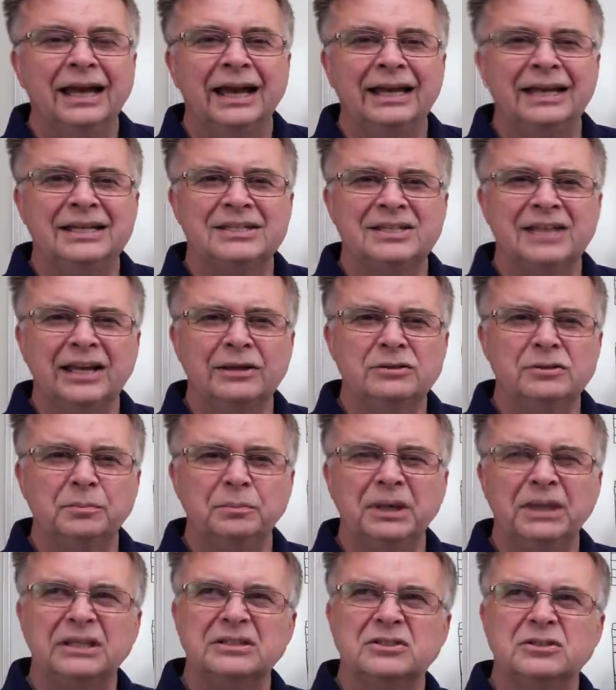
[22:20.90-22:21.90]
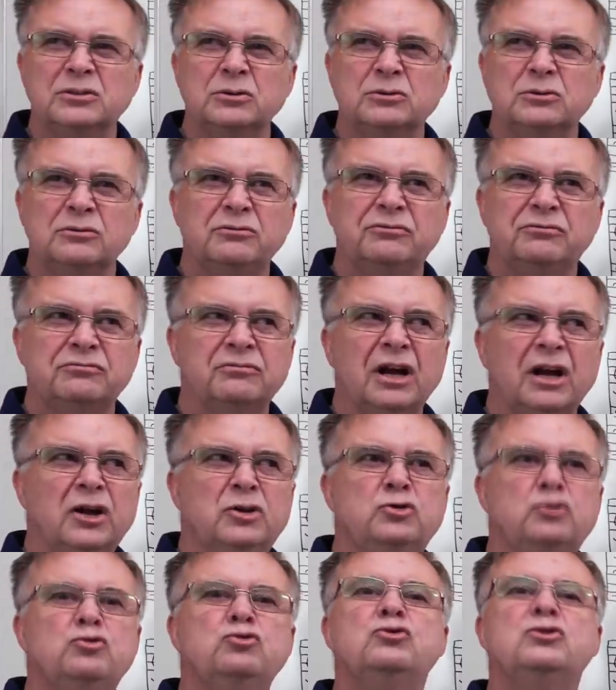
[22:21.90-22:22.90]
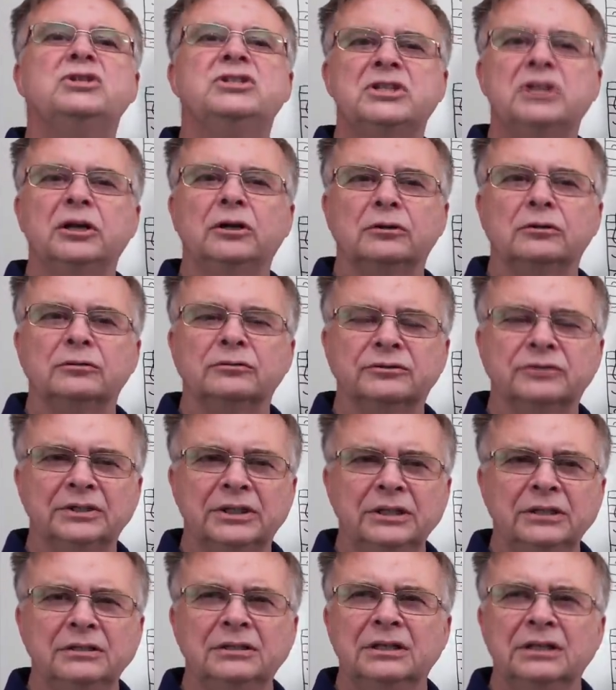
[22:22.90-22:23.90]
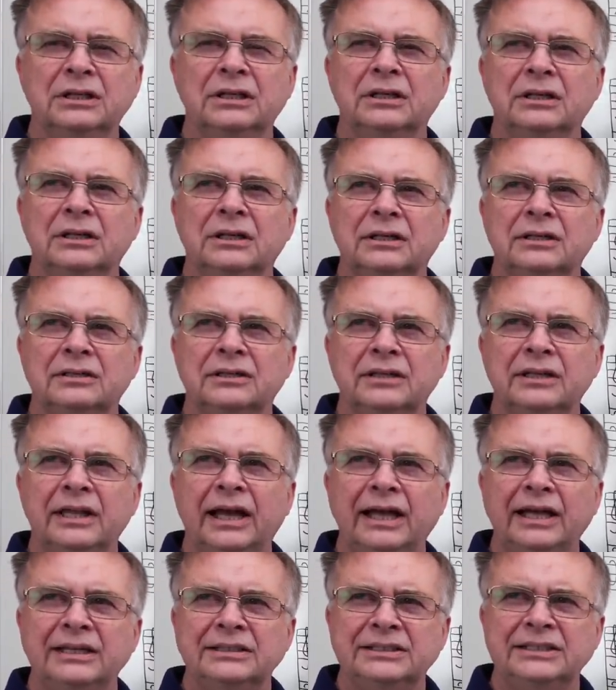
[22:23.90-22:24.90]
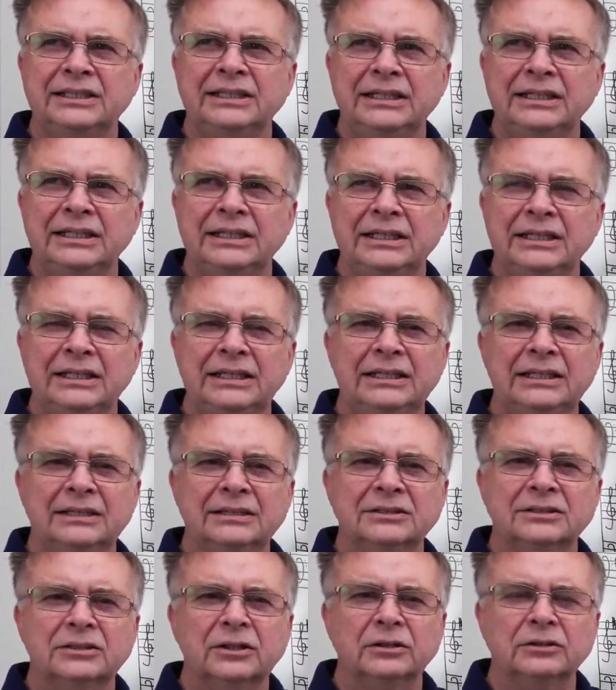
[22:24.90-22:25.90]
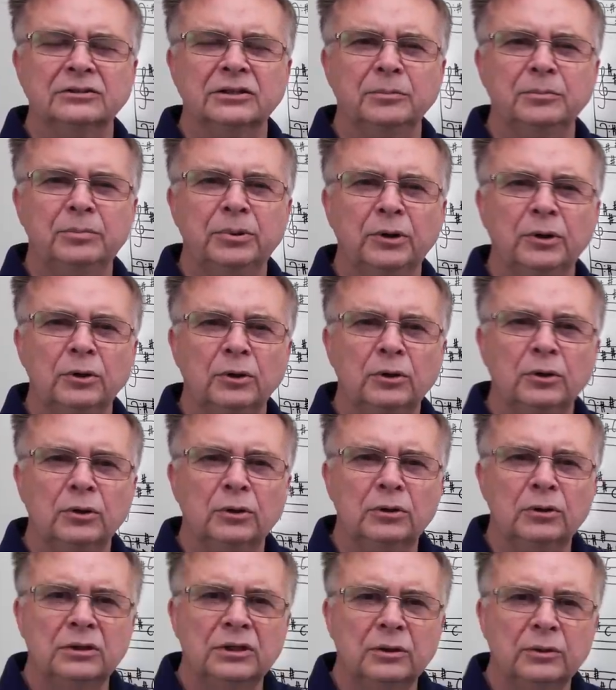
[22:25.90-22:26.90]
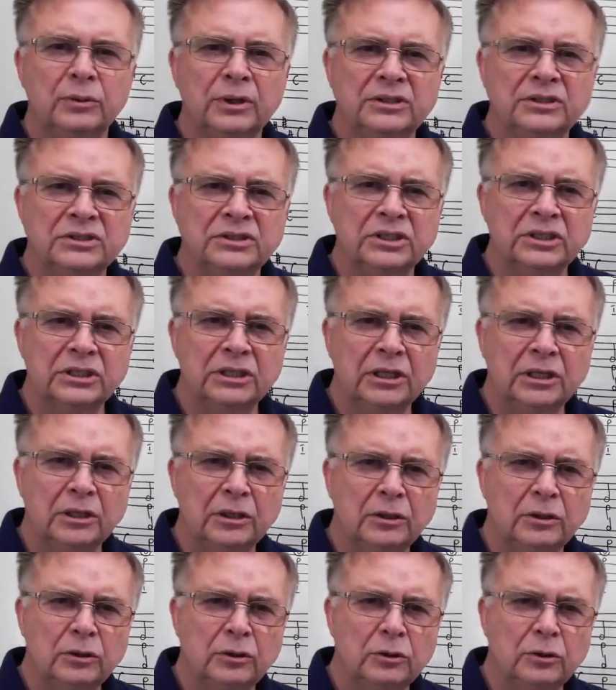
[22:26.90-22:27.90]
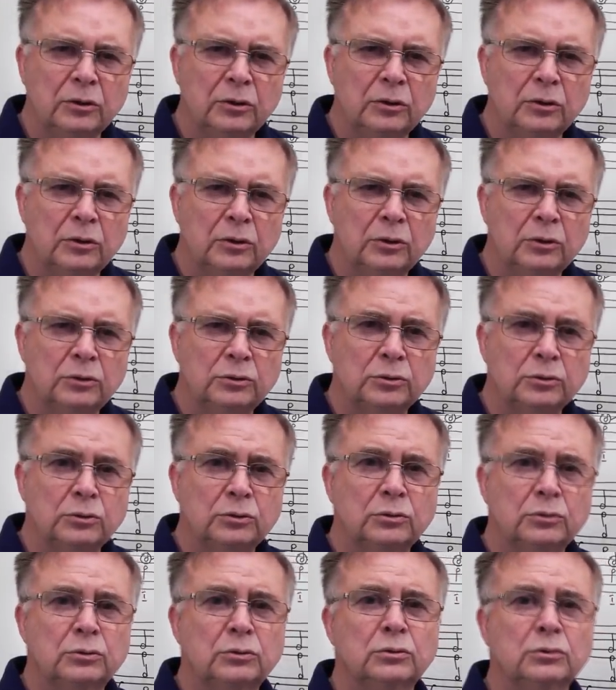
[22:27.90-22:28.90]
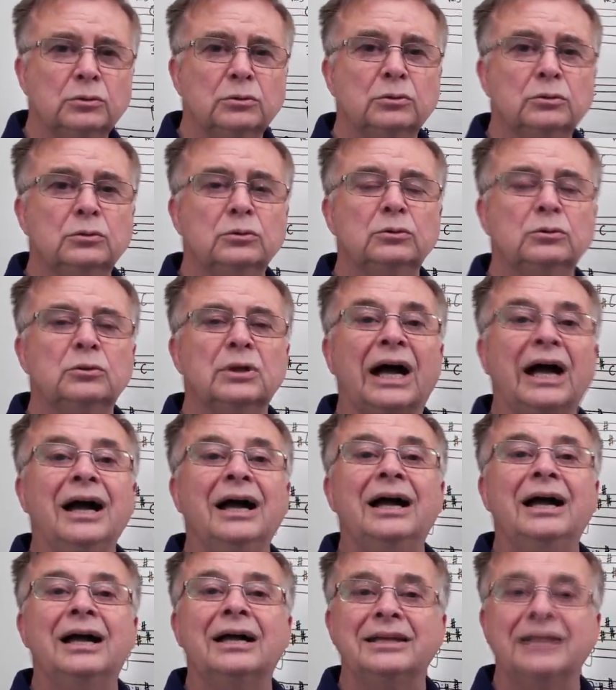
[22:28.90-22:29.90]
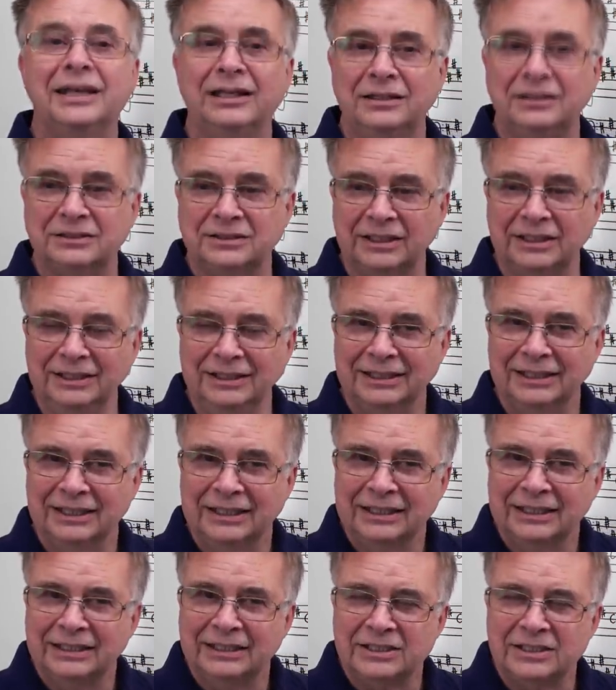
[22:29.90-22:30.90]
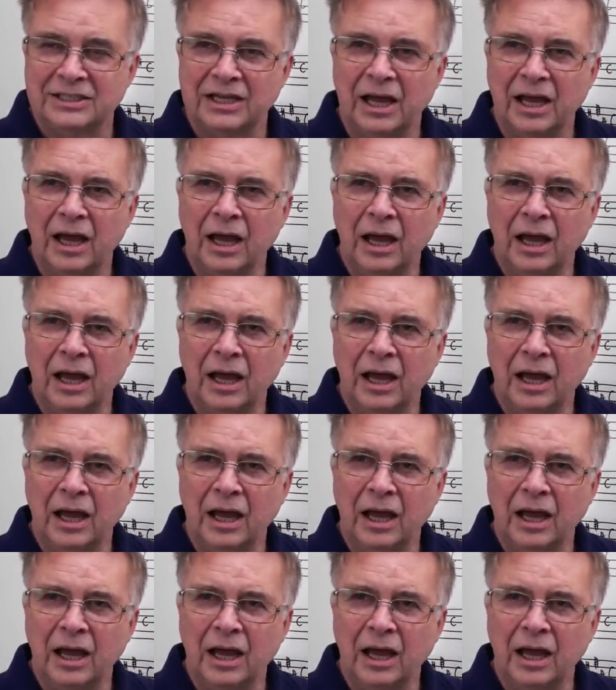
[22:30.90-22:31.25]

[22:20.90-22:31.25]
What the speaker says: And it sounds a bit sort of unresolved, you know? That he has got a pole that wants to go to. Ah, now you see. So